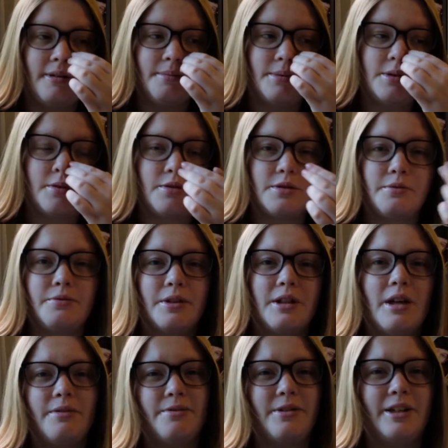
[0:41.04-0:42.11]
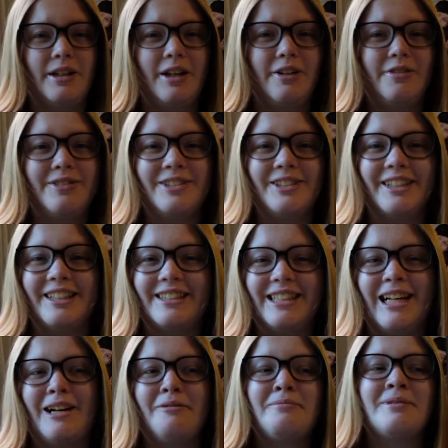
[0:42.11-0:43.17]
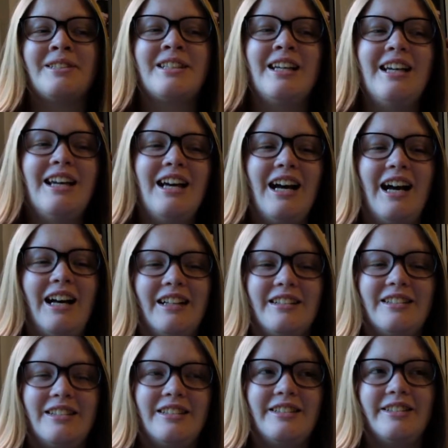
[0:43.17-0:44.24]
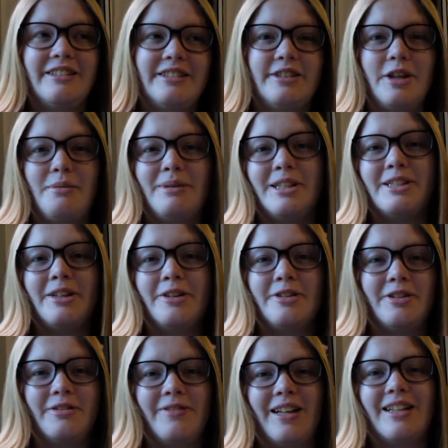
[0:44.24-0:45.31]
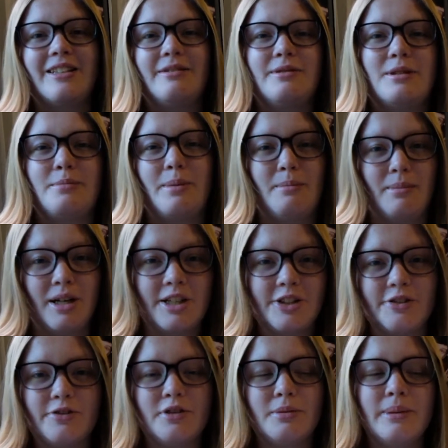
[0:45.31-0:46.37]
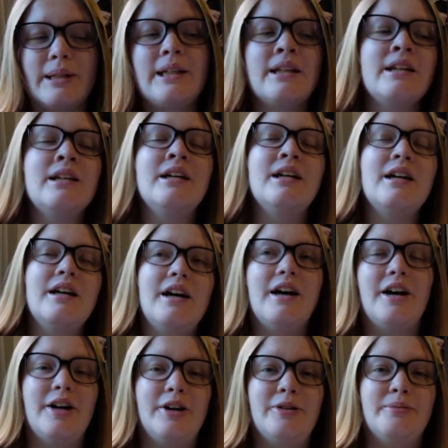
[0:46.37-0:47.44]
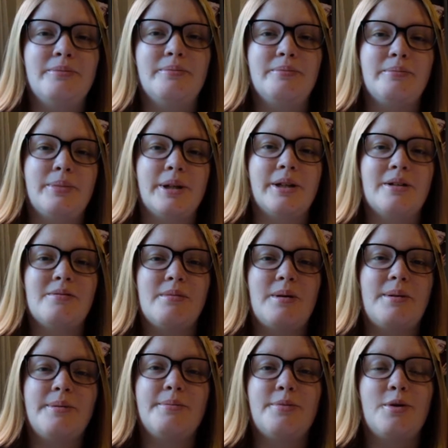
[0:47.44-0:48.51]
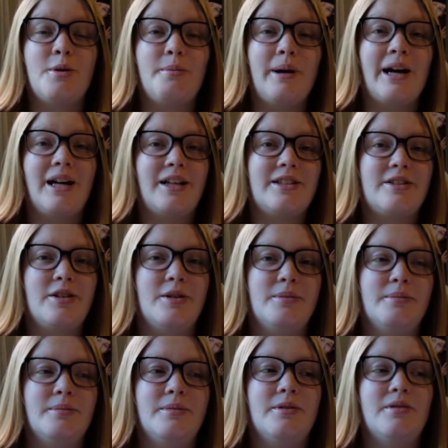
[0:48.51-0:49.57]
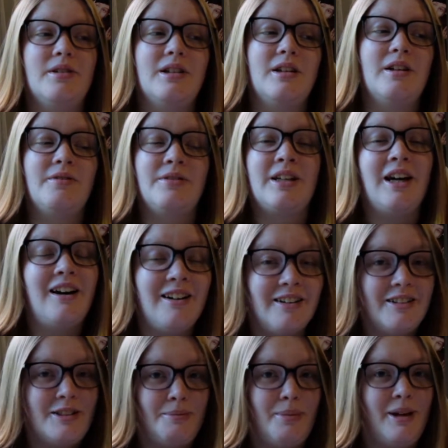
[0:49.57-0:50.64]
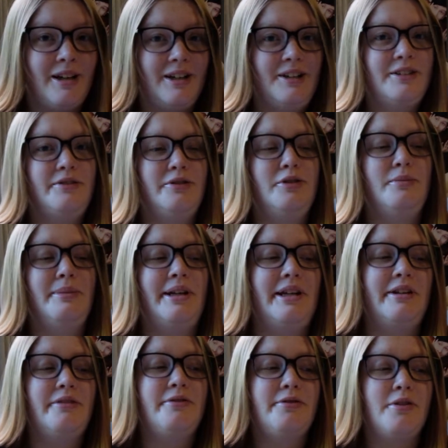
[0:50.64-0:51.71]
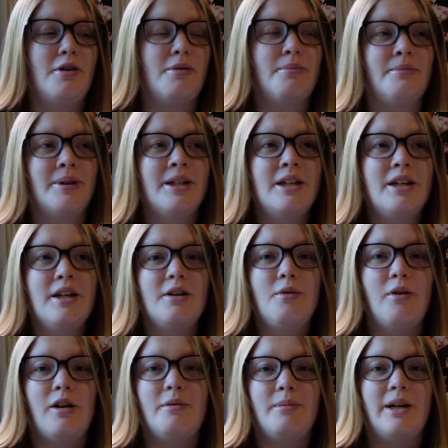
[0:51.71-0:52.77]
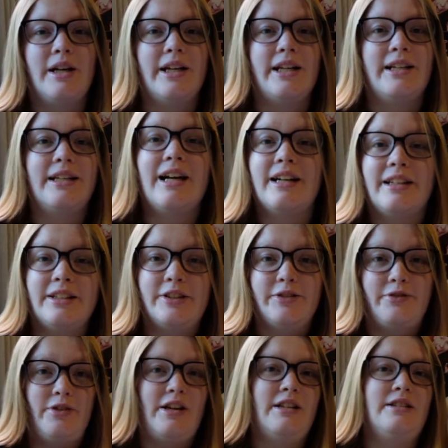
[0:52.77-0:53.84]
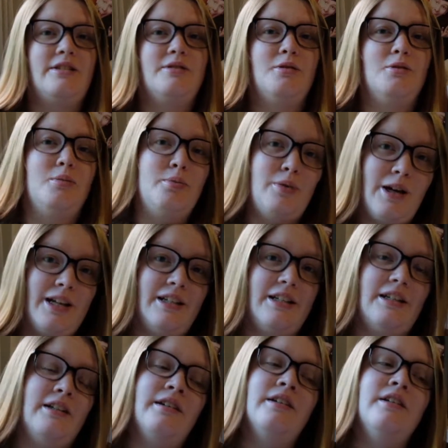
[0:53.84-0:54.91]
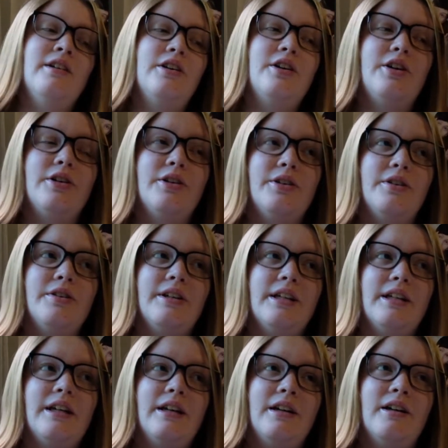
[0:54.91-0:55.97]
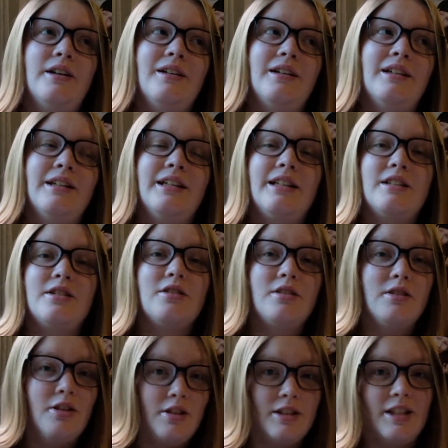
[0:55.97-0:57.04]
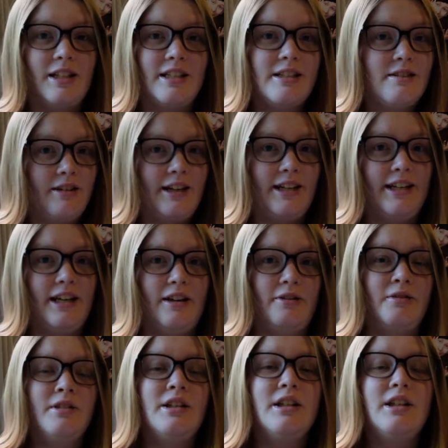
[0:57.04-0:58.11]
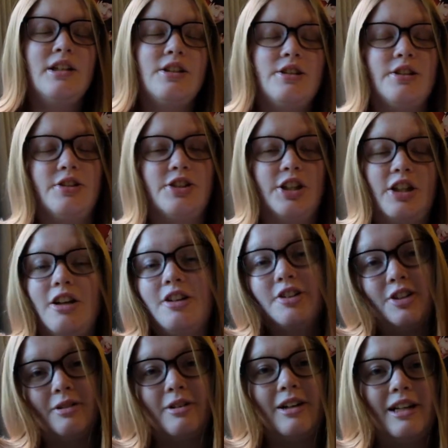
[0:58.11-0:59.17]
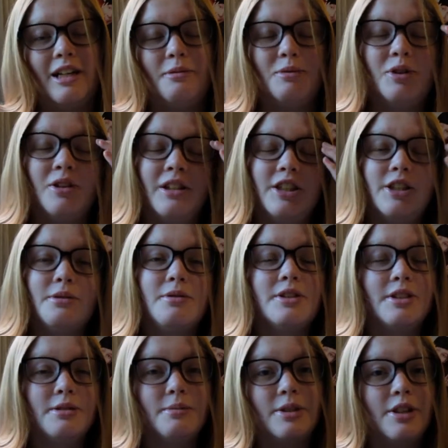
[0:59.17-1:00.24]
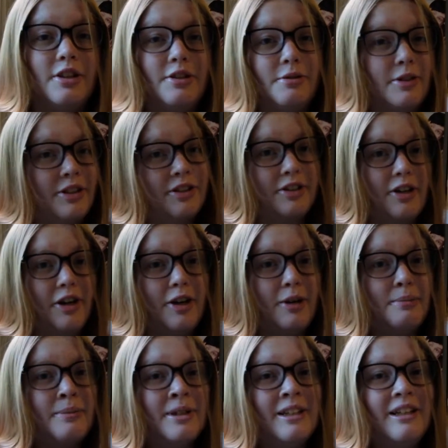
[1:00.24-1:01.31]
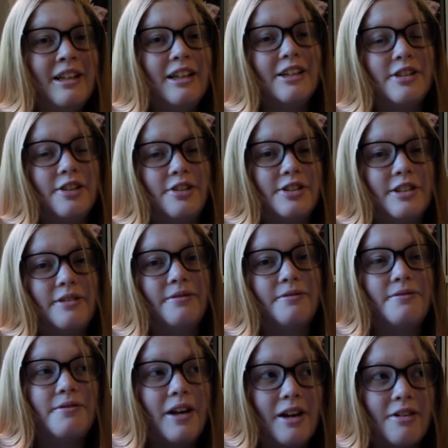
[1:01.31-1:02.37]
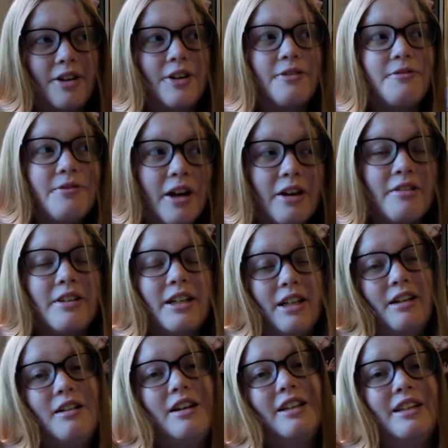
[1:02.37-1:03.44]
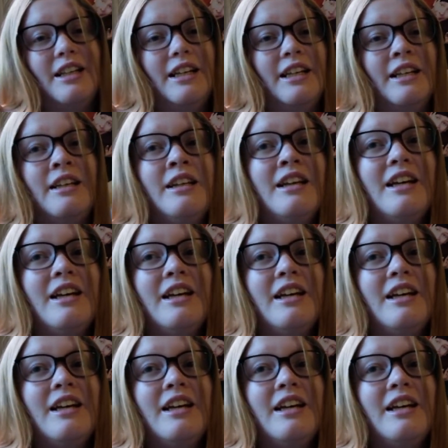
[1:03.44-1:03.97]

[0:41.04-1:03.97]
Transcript: sort of recovering after exams and so many social events was a bit much for me. But my mum brought back some lovely art supplies for me from one of my nanny's friends called Brenda, who has lost her sight now, so she can't do art anymore, and she wanted them to go to a good home, so she very, very kindly